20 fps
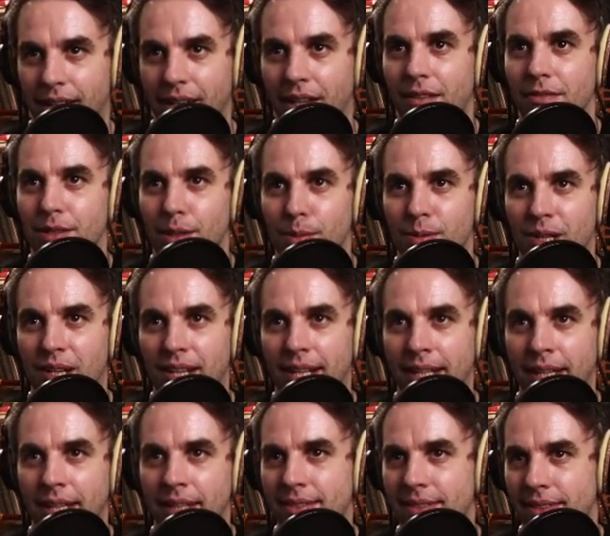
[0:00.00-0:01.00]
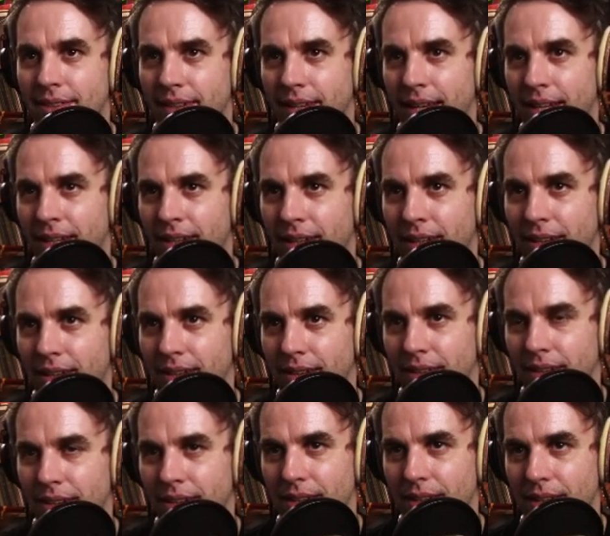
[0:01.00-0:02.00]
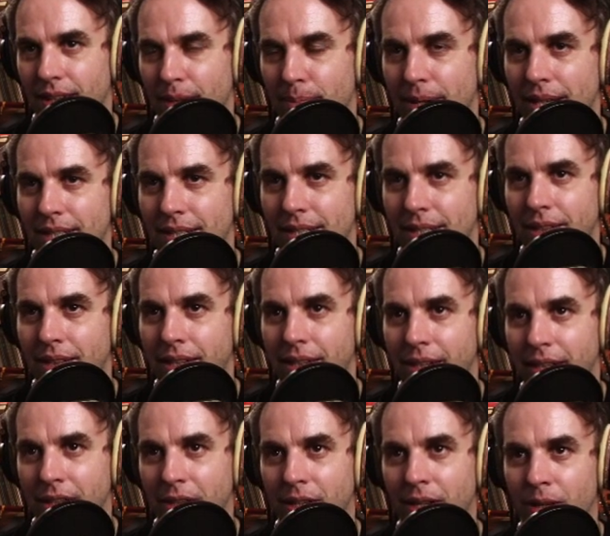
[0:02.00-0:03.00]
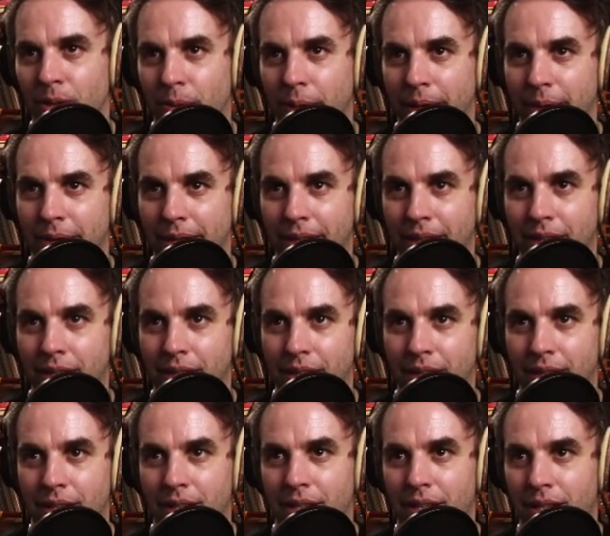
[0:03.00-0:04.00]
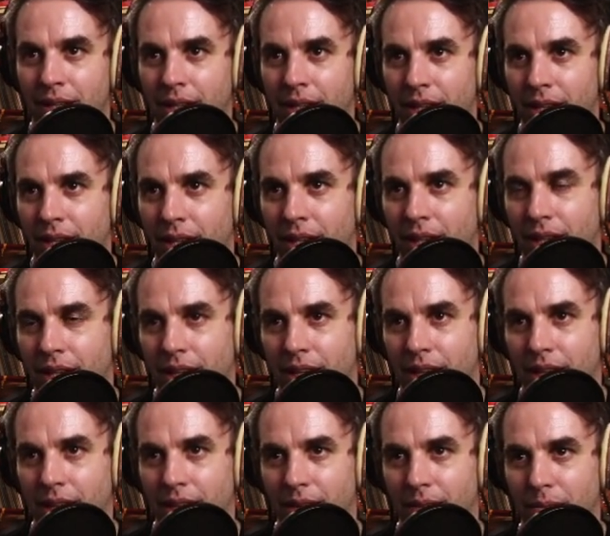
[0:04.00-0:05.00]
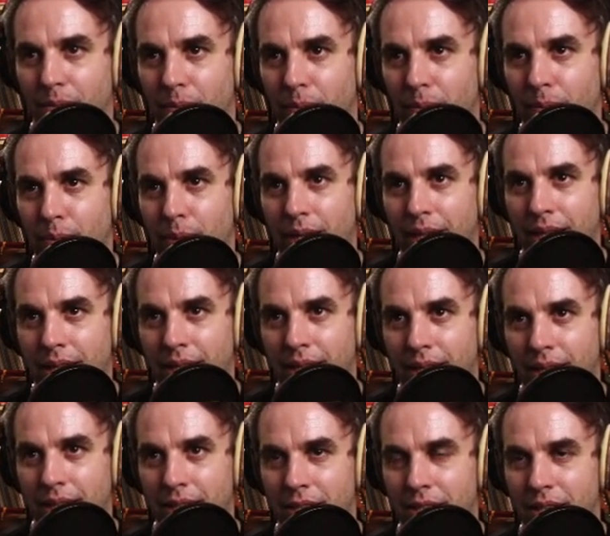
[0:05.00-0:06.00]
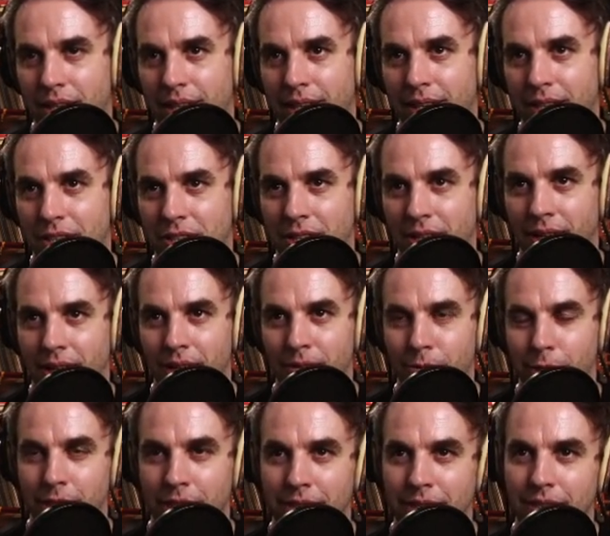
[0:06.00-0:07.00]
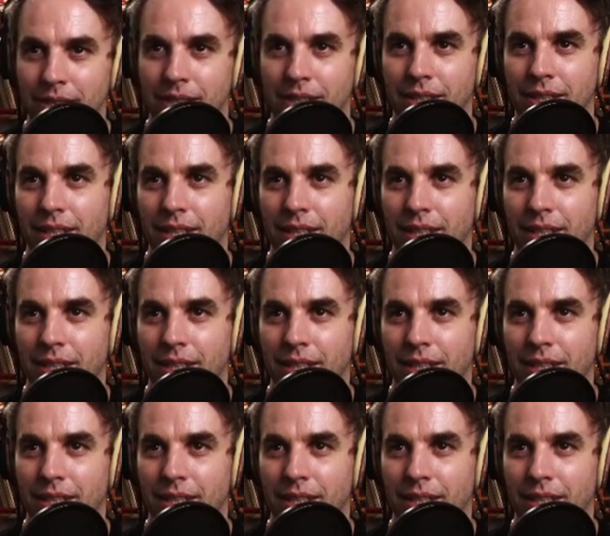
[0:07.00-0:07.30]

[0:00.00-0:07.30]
I love double Hanes, and they basically let you get away with it, but that should not have worked.